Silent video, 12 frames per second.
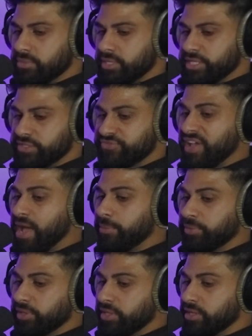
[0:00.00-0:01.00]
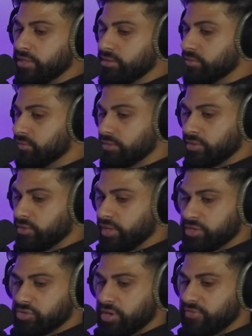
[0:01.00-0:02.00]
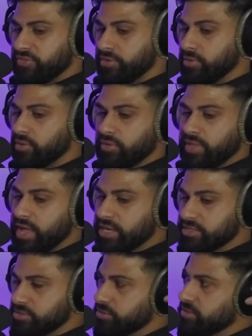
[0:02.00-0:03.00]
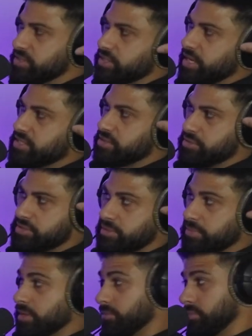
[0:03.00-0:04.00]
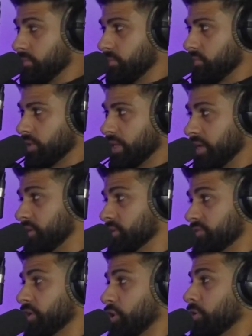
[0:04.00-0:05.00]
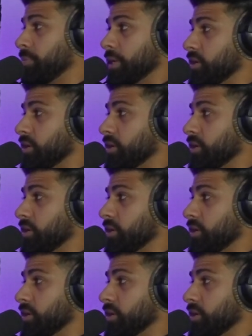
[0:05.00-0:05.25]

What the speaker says: His family, they're like trying to figure out all that too, in case it was something related to his. It could be.